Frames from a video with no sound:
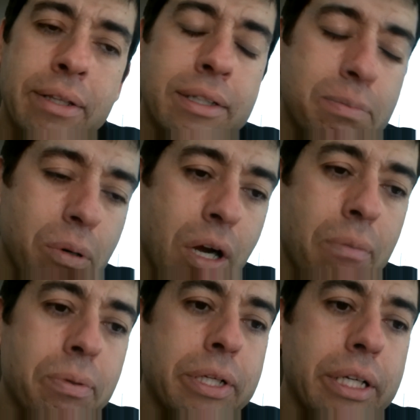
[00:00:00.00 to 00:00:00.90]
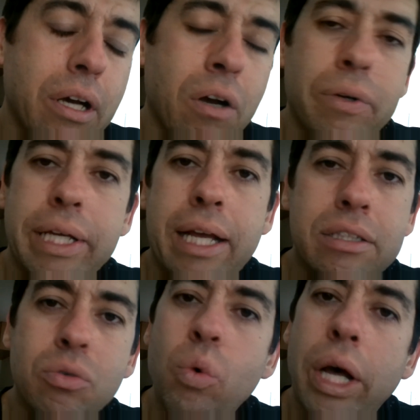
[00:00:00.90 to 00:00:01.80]
this property already
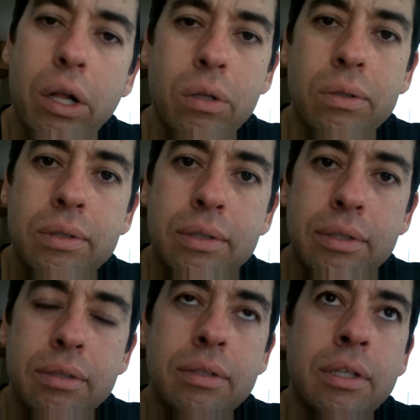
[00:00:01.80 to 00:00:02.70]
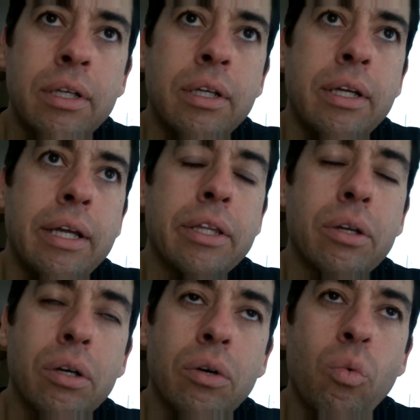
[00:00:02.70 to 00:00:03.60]
has a well.
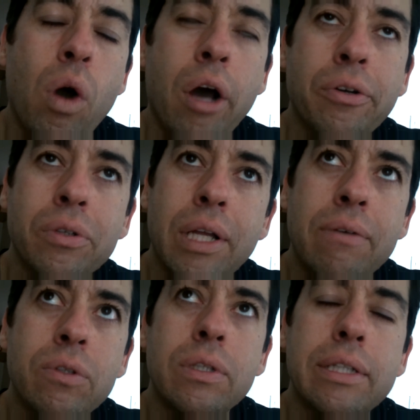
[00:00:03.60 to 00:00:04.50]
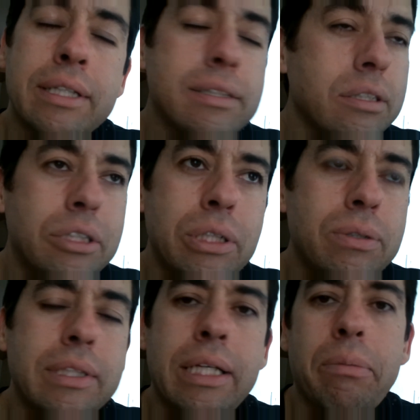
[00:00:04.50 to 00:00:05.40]
The water level isn't
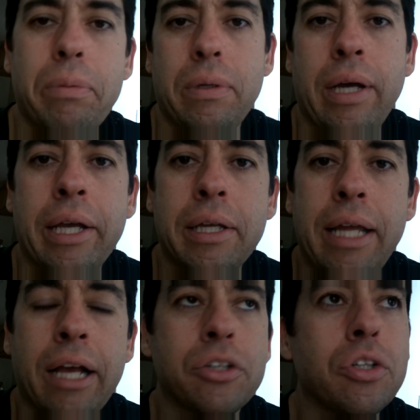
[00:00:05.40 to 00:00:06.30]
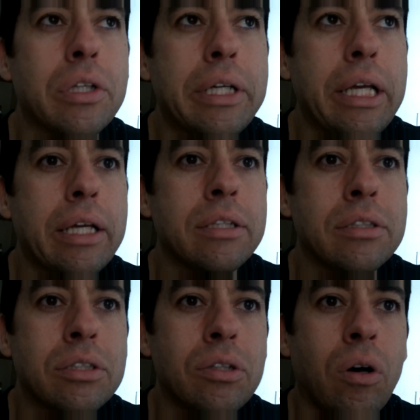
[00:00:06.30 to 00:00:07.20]
too deep. I can actually
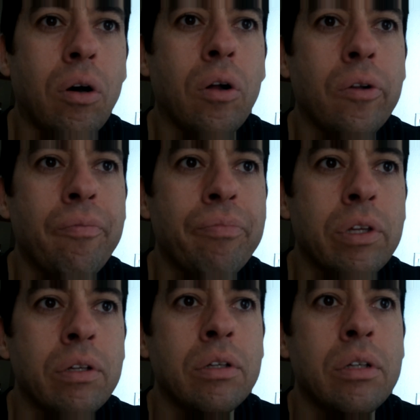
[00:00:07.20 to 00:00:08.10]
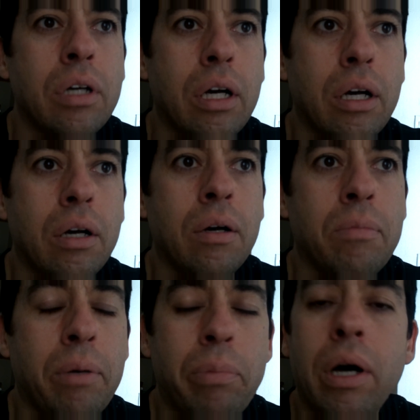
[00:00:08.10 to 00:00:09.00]
install
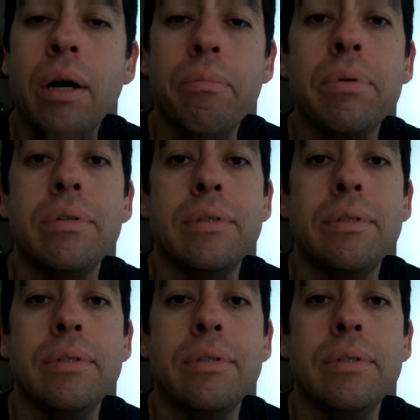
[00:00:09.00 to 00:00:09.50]
a pump,